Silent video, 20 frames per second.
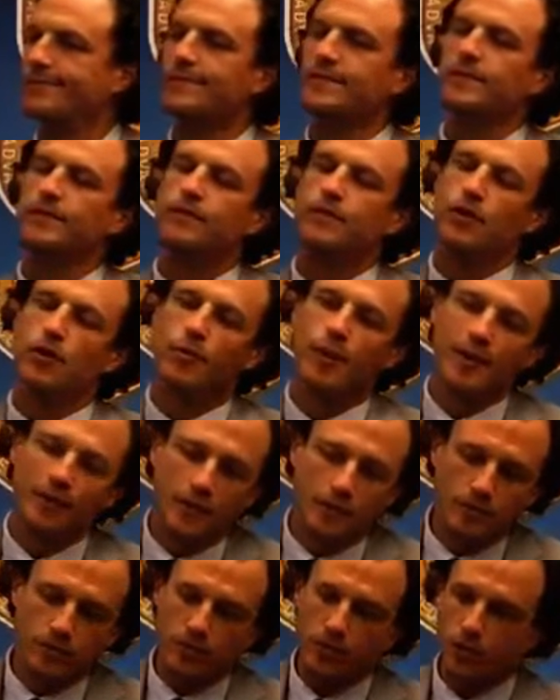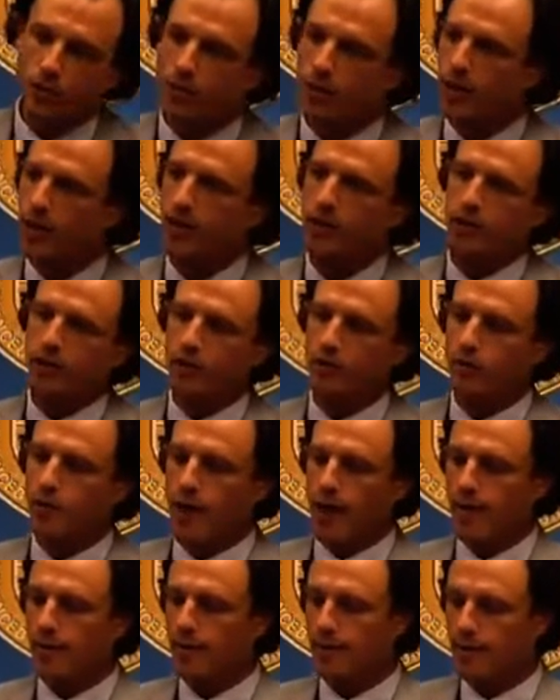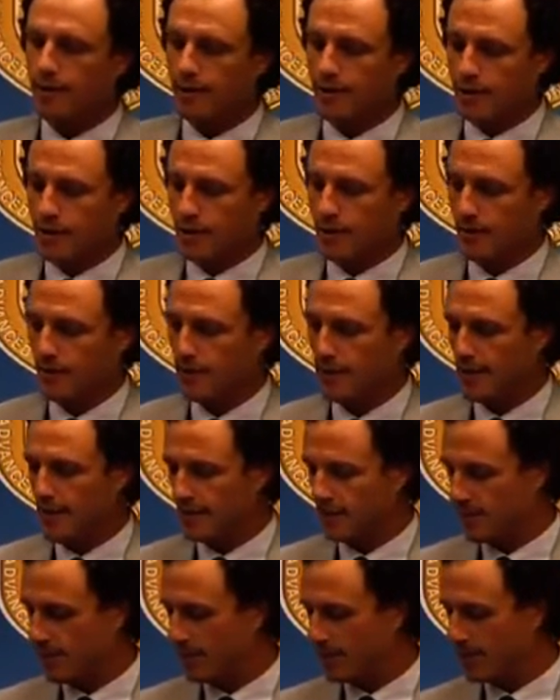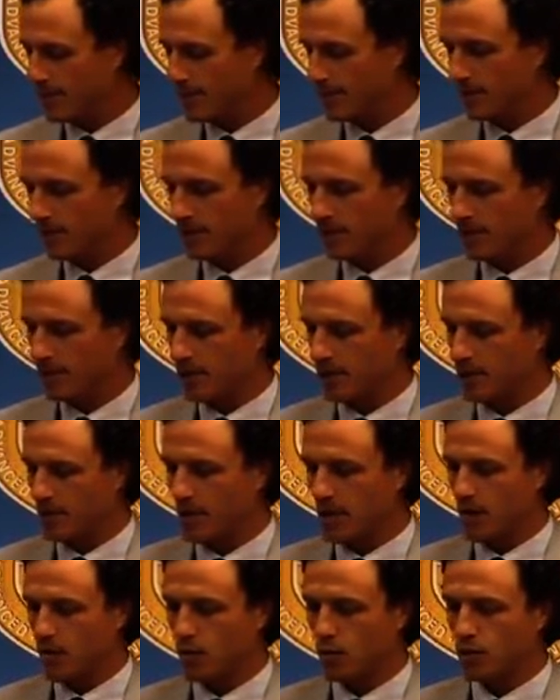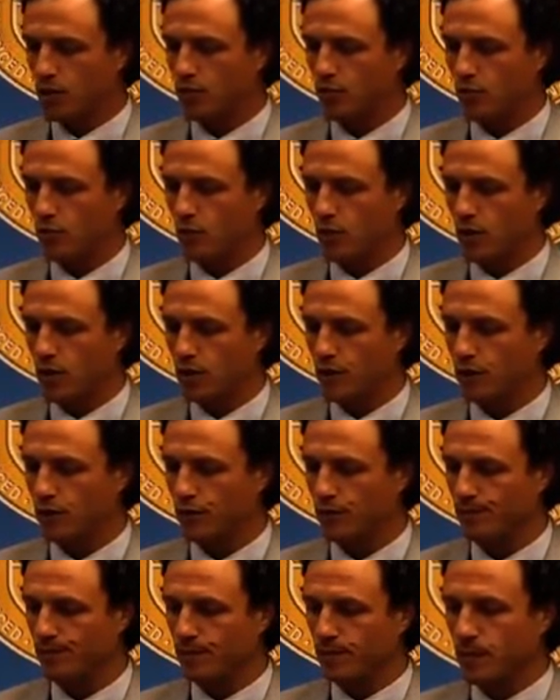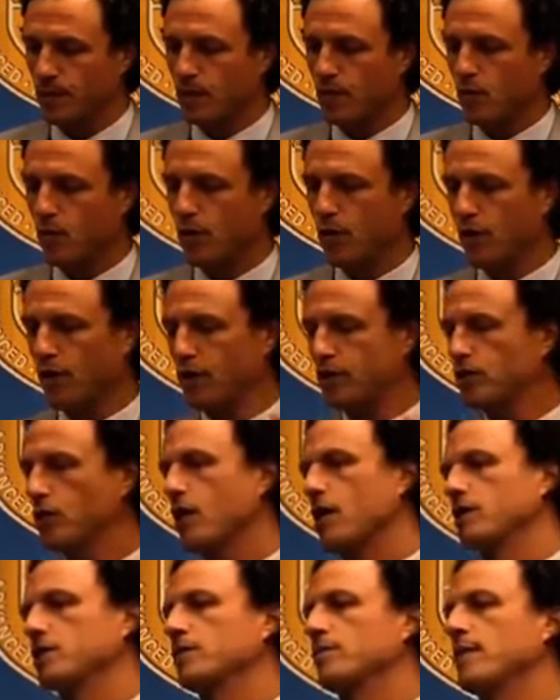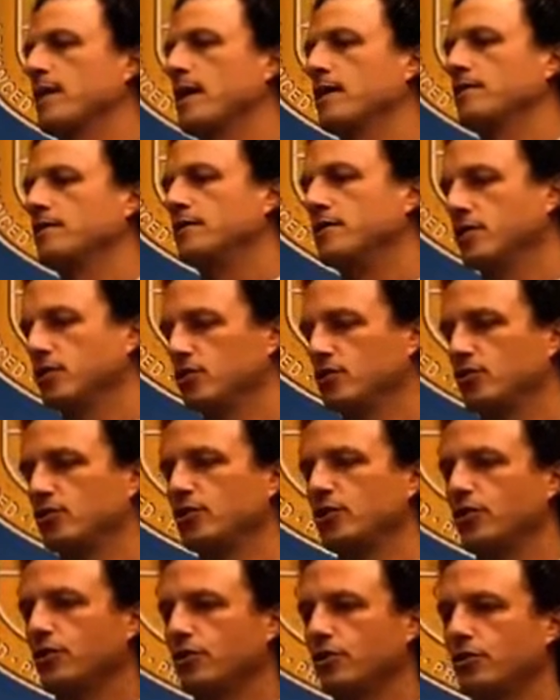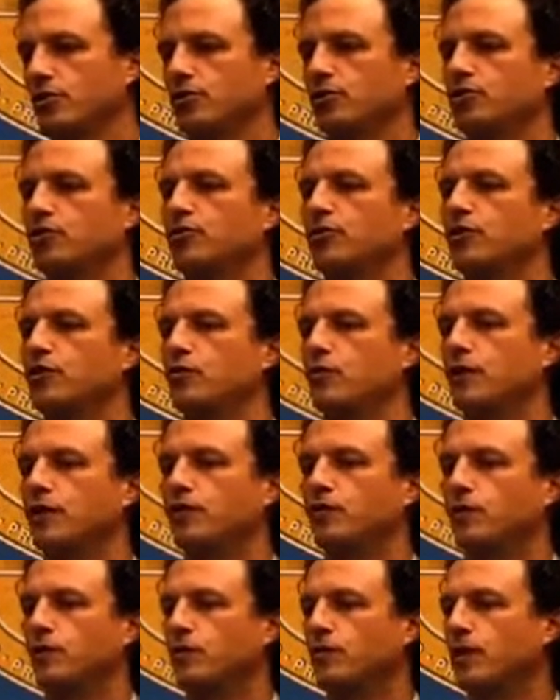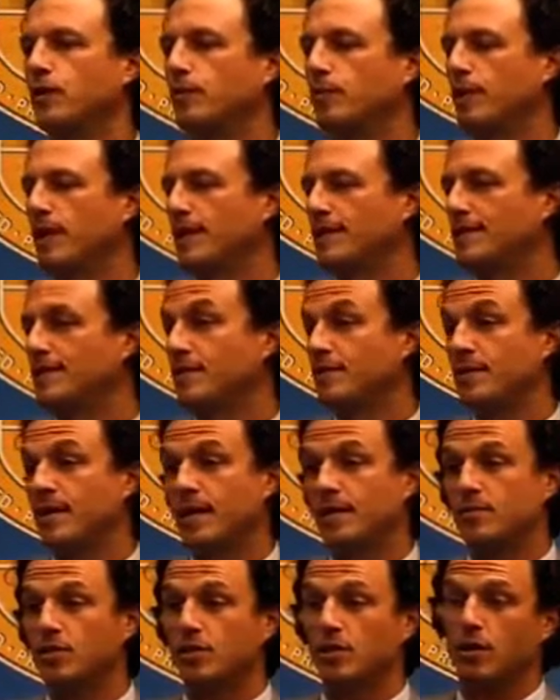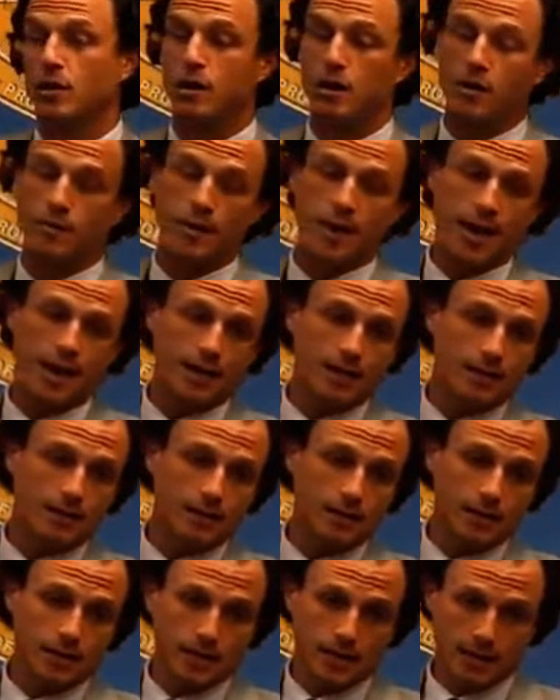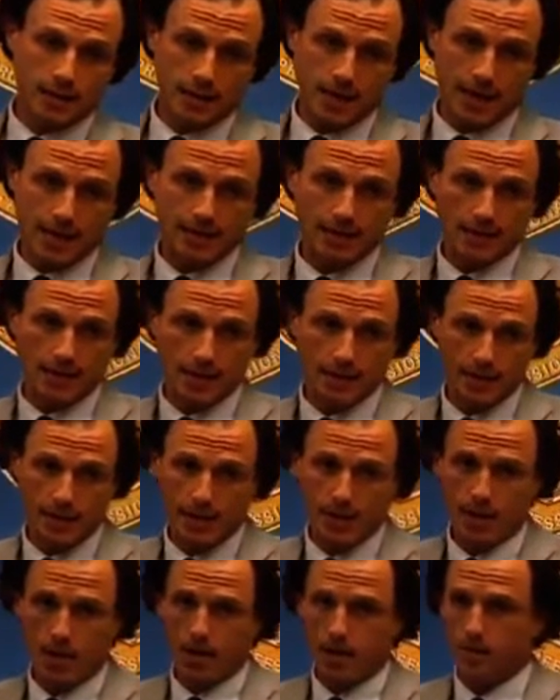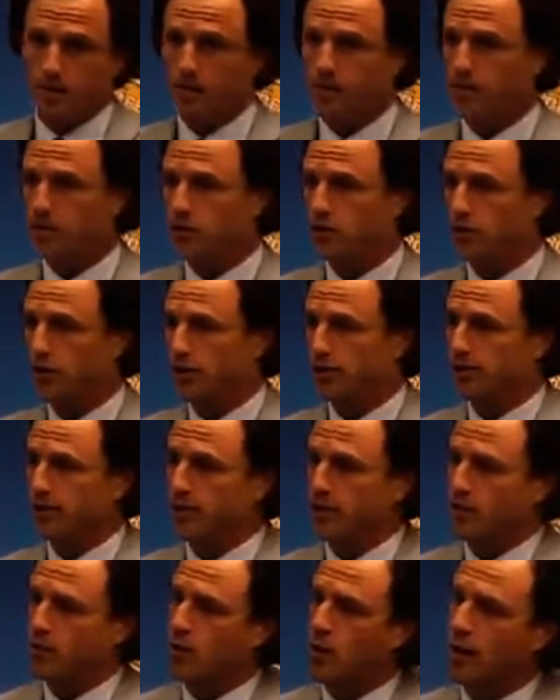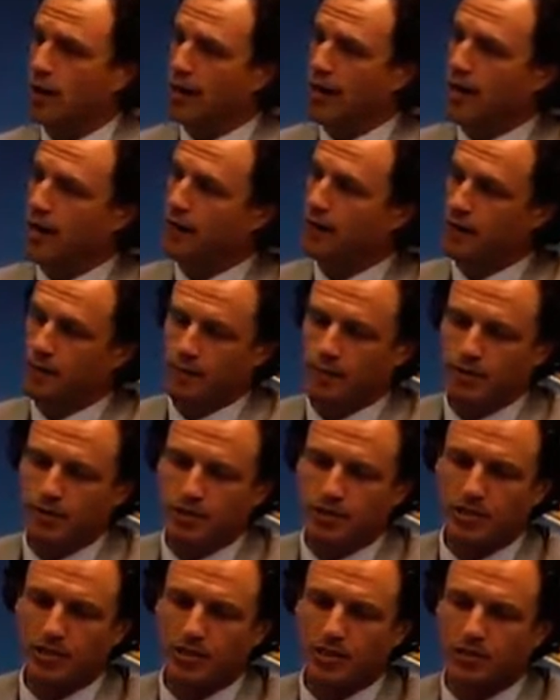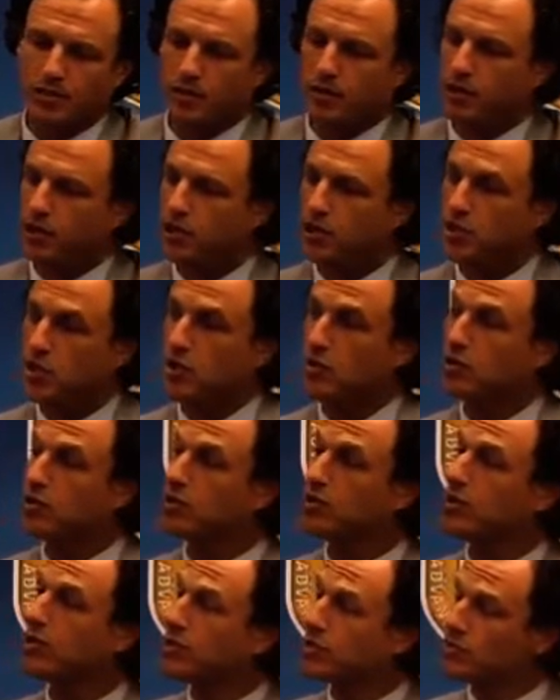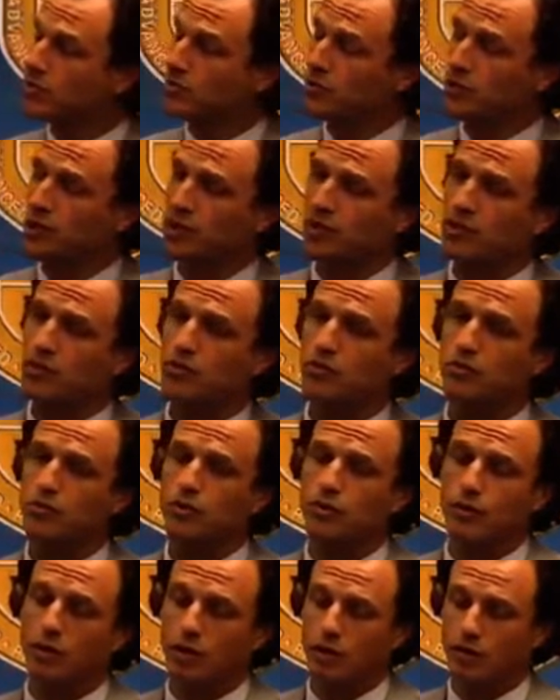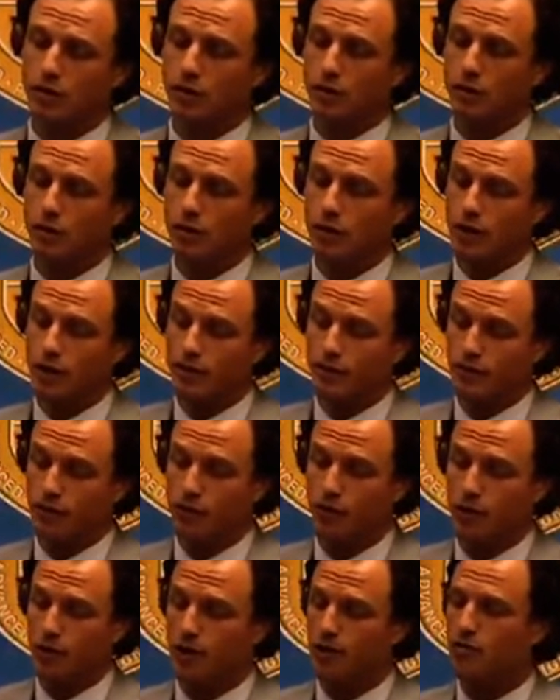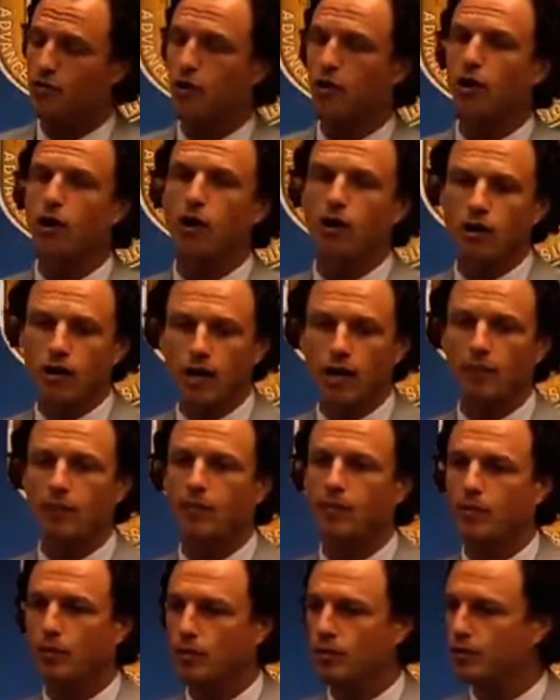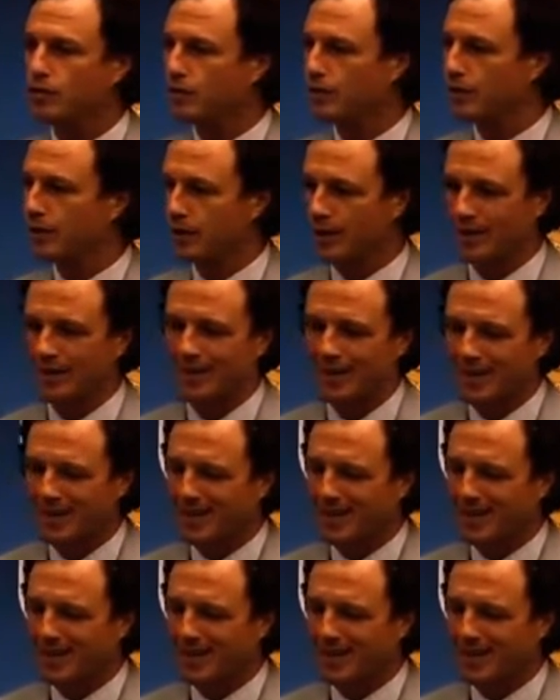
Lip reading: If the omentum's nearby, you can wrap it, but that's basically what you would want to do. We already talked about distal ureters doing ureteral reimplants. Sometimes it automatically connects up, but the tricks that you want to have up your sleeve are a psoas hitch, which I assume you all have heard of, and you are all capable of doing it.